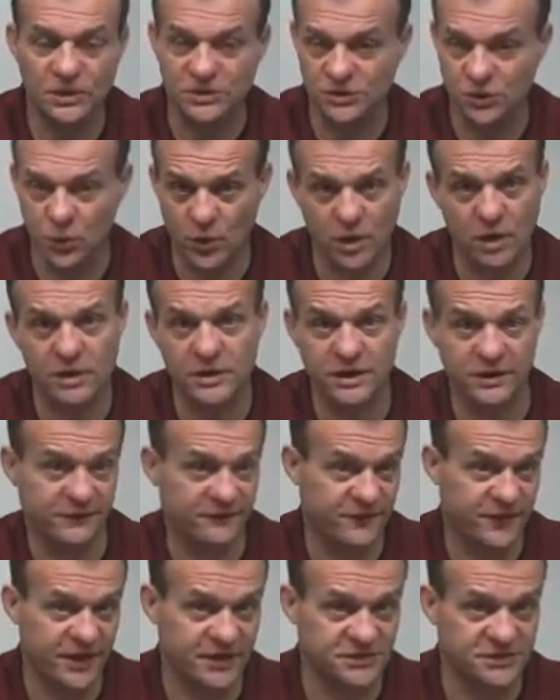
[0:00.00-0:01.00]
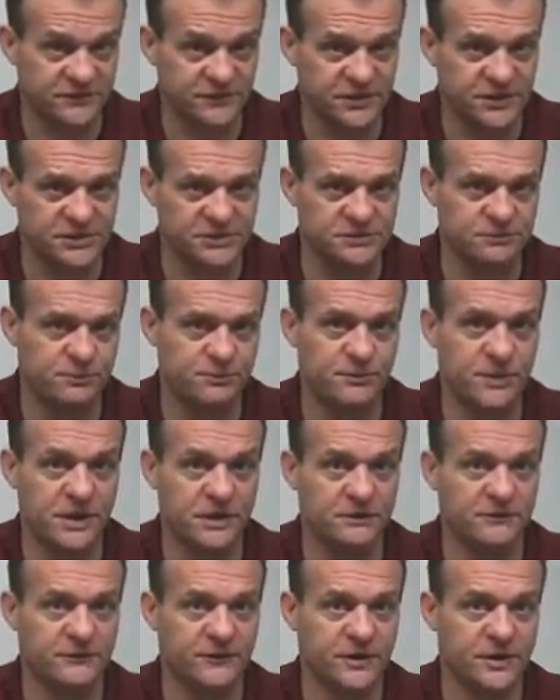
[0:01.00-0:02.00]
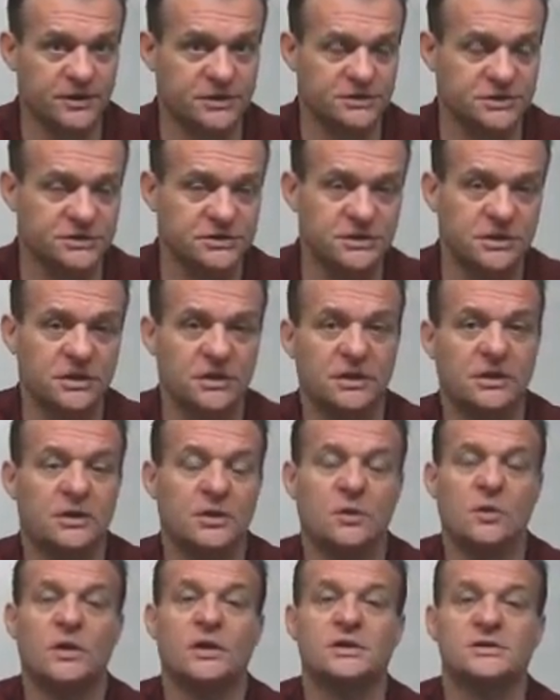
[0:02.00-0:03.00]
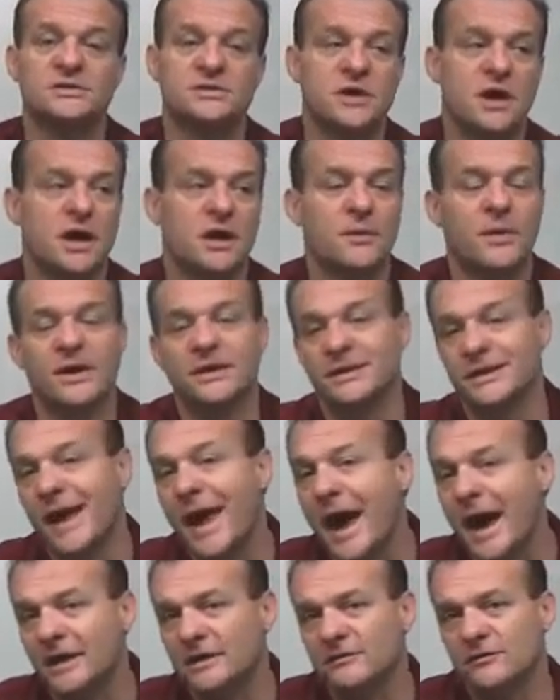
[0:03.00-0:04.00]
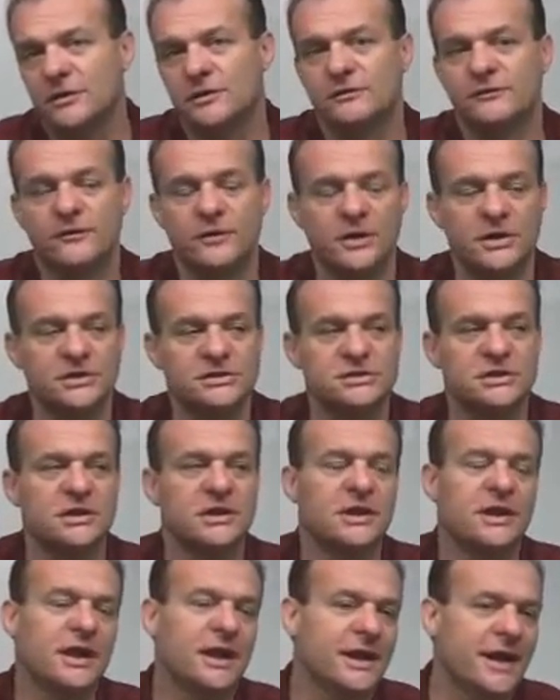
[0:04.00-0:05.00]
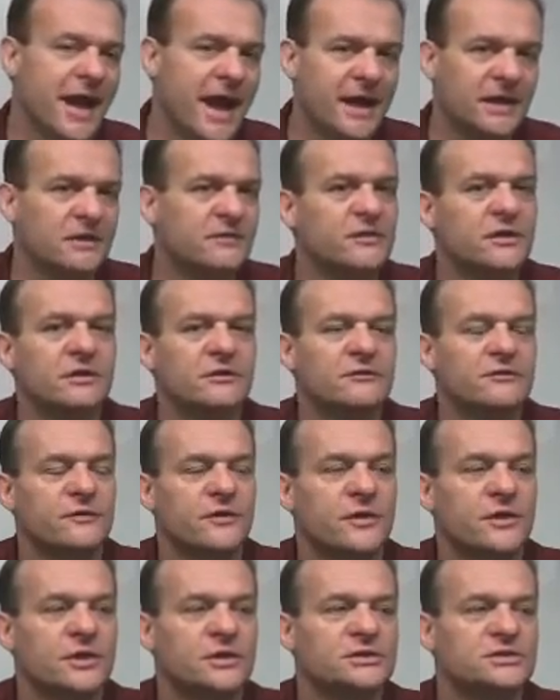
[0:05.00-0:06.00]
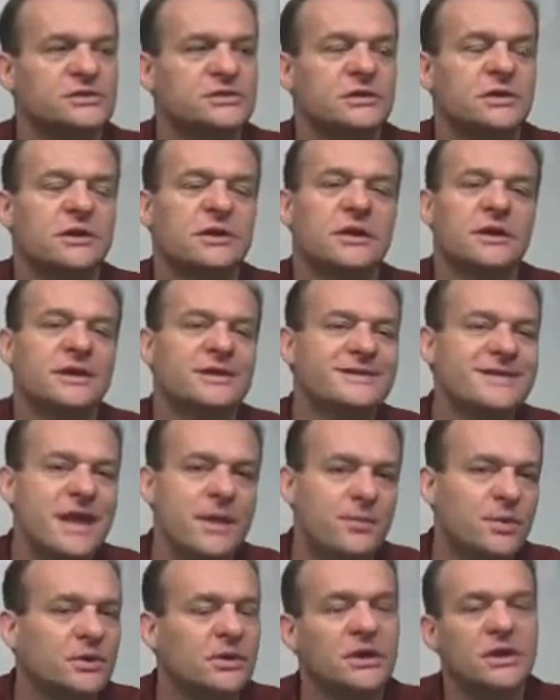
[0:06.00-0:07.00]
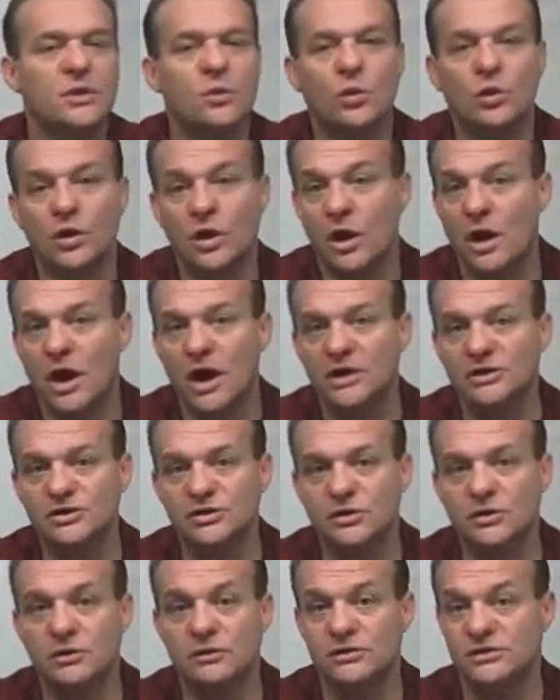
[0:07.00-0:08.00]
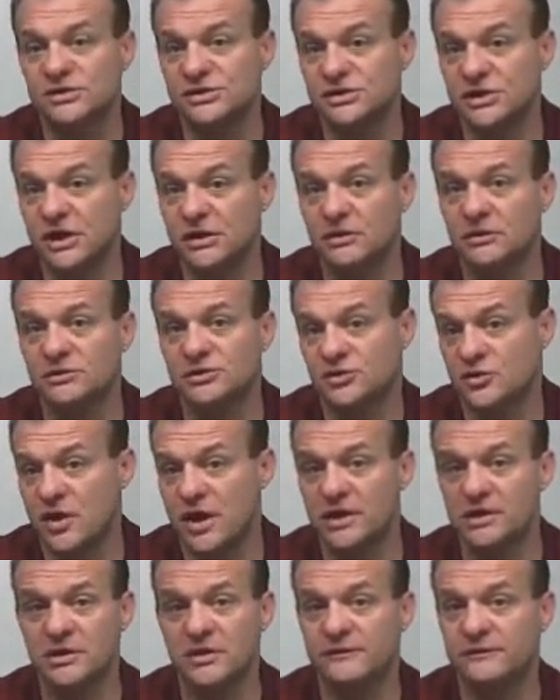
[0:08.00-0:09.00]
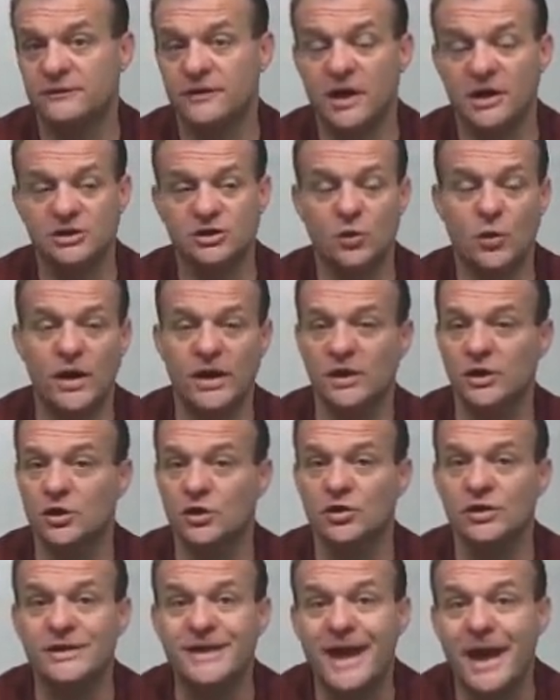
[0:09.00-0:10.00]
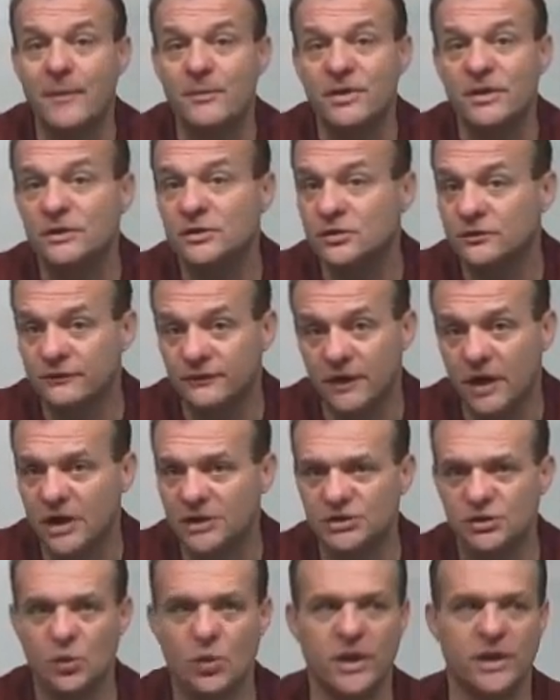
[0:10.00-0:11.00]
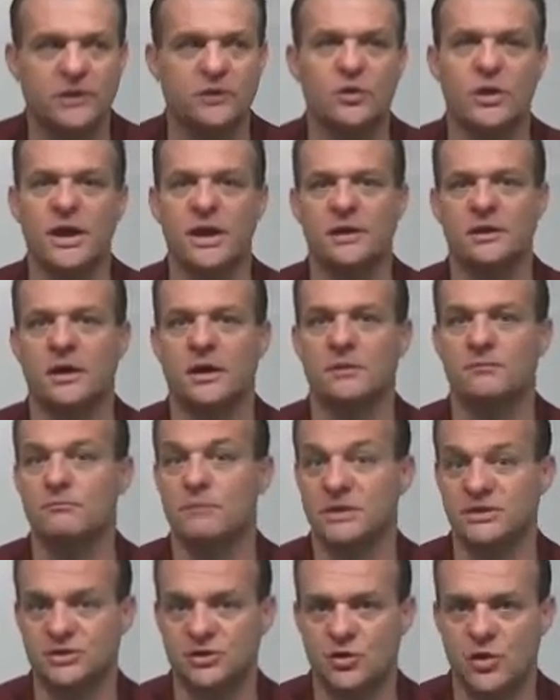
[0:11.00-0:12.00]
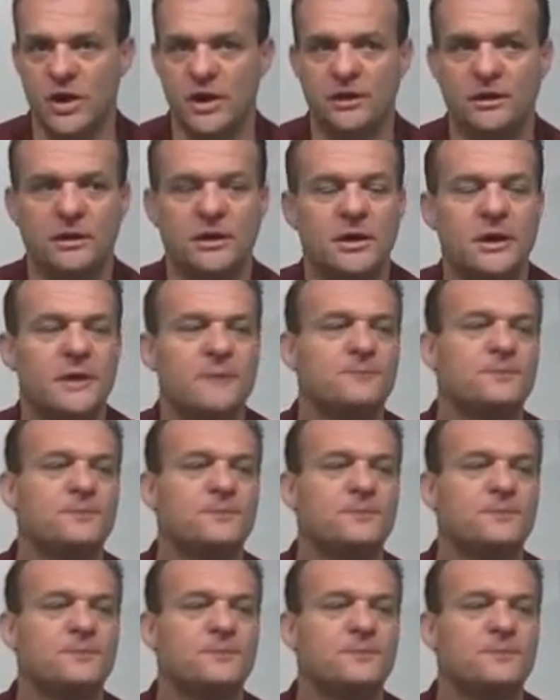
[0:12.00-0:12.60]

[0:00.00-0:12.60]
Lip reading: So what are the effects of these interferences? Well, let's talk about the active interference. An active interference typically will cause your signal strength to fluctuate, your depth to fluctuate much greater.